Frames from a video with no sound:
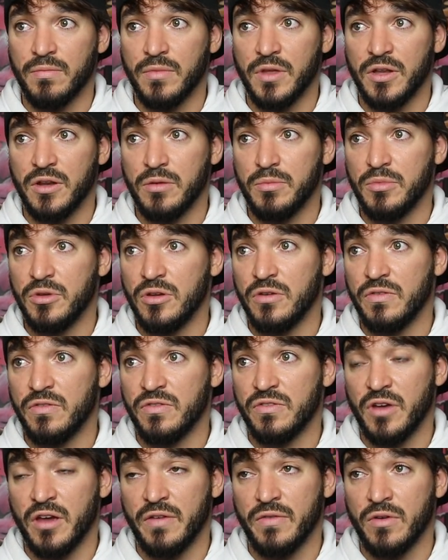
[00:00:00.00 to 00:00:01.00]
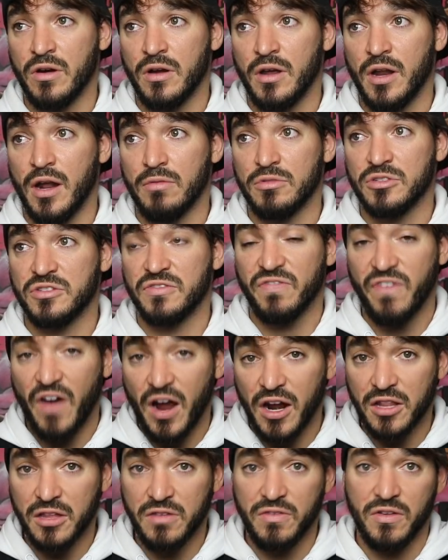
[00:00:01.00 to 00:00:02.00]
They did me a huge favor, and I was
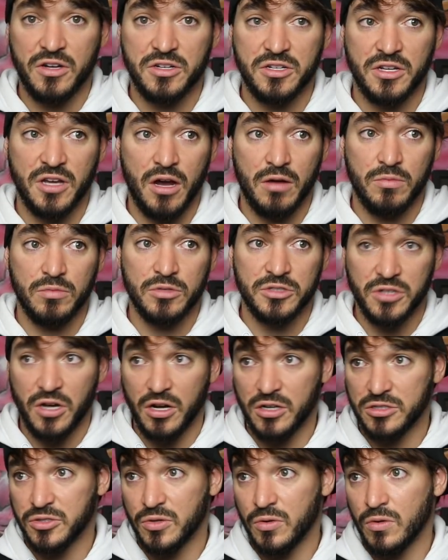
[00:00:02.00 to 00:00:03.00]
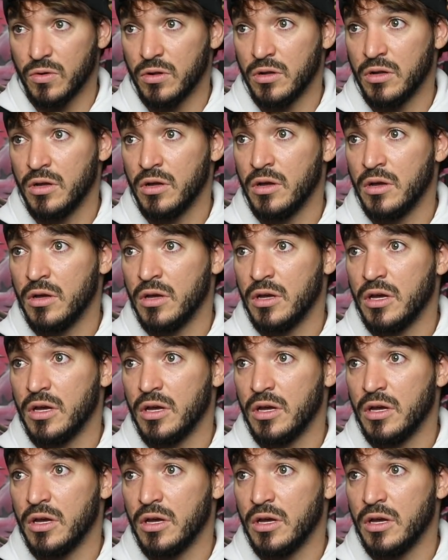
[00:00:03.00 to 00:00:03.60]
finally finishing out massage school.